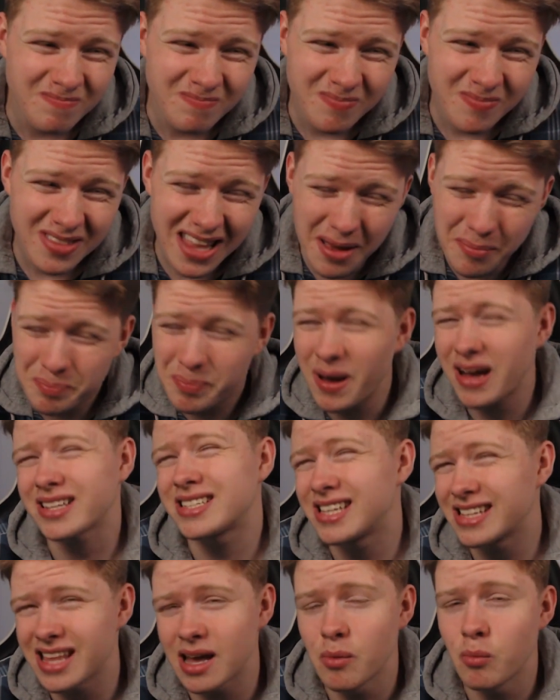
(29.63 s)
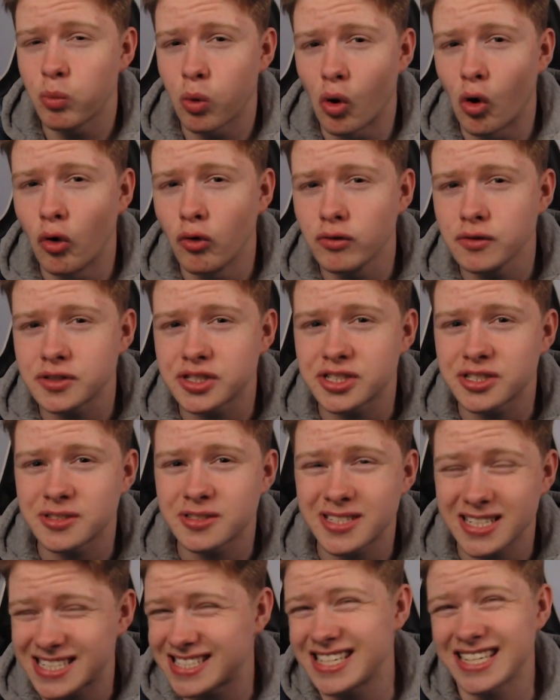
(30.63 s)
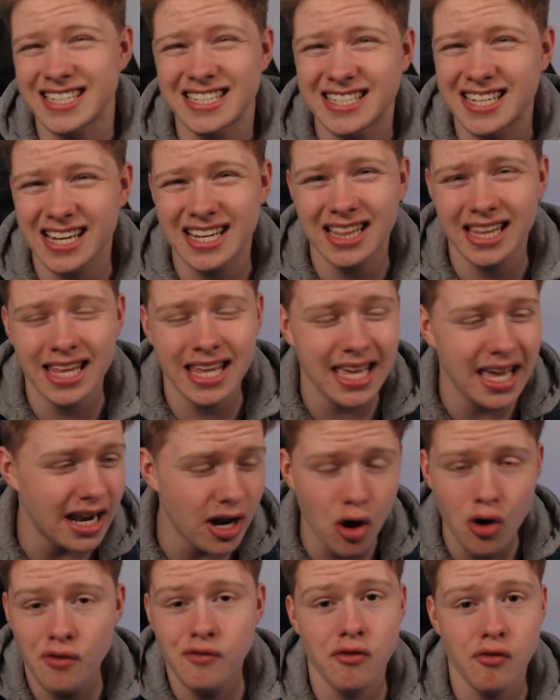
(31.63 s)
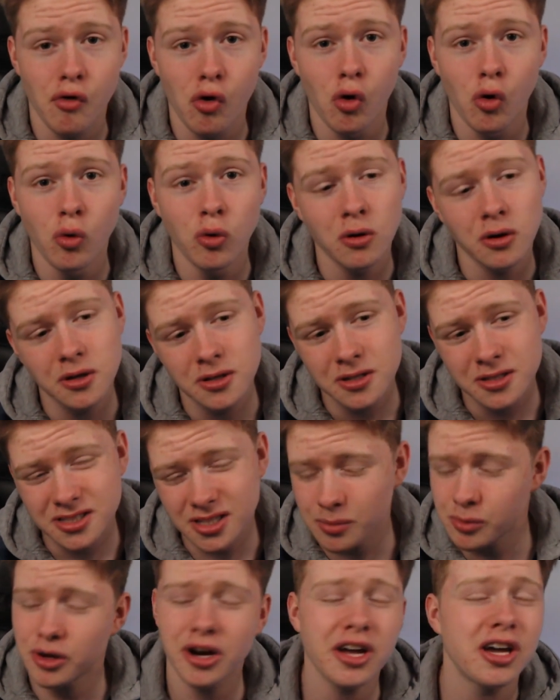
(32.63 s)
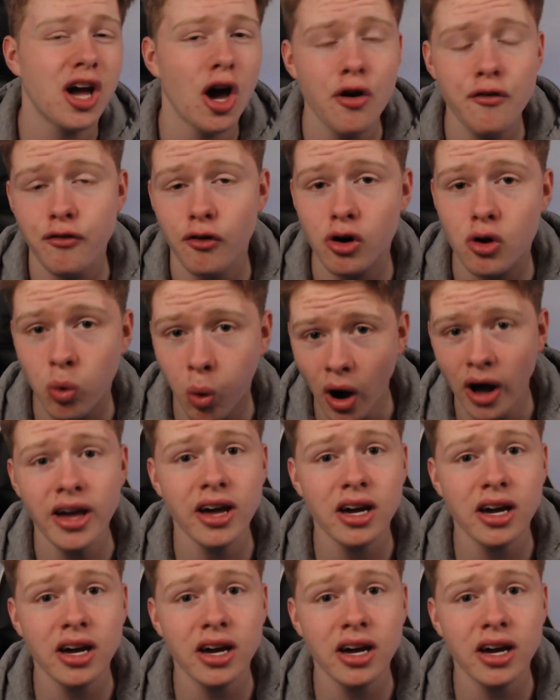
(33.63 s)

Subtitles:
They're better than Wolves statistically and overall. So I'm going to go for quite a